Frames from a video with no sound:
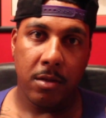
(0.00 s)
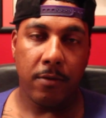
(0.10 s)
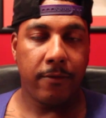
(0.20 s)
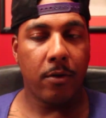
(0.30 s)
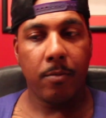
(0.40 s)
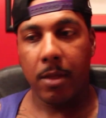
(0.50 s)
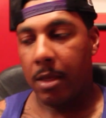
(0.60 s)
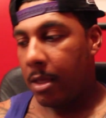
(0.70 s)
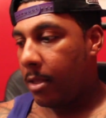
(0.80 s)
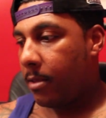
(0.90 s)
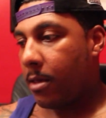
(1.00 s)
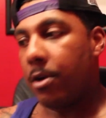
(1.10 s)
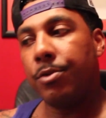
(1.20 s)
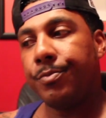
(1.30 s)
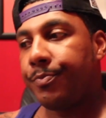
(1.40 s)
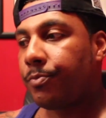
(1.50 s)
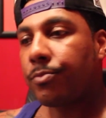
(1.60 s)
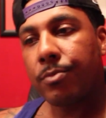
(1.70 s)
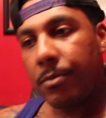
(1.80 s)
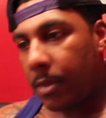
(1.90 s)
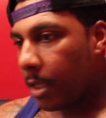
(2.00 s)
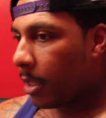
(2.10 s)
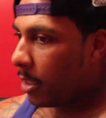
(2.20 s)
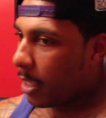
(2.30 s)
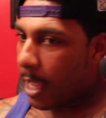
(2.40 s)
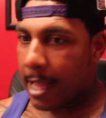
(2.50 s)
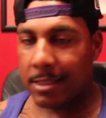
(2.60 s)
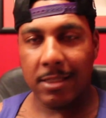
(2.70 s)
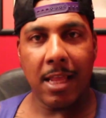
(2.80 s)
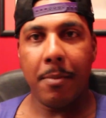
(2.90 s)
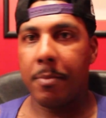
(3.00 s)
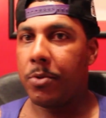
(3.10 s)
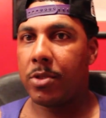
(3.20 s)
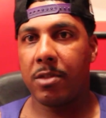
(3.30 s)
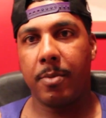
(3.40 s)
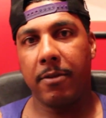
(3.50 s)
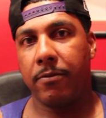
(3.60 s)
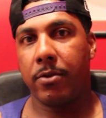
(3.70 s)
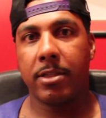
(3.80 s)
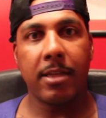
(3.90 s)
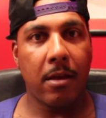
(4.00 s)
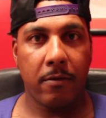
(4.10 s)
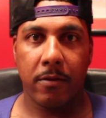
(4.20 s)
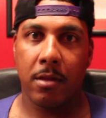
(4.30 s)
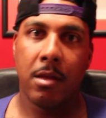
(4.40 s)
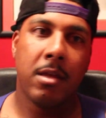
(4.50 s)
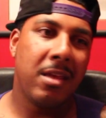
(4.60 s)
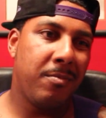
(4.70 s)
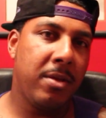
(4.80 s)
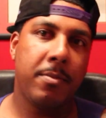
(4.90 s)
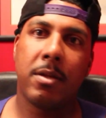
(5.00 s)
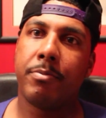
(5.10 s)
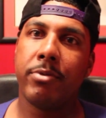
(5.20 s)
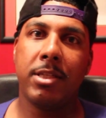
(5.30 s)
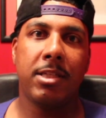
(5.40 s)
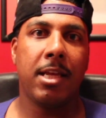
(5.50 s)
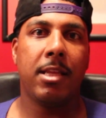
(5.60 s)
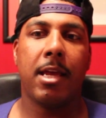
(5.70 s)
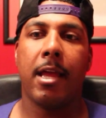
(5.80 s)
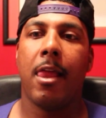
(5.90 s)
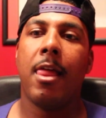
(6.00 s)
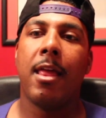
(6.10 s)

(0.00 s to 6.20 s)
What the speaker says: You feel me? So I just let my music speak for itself, you know? And people appreciate that.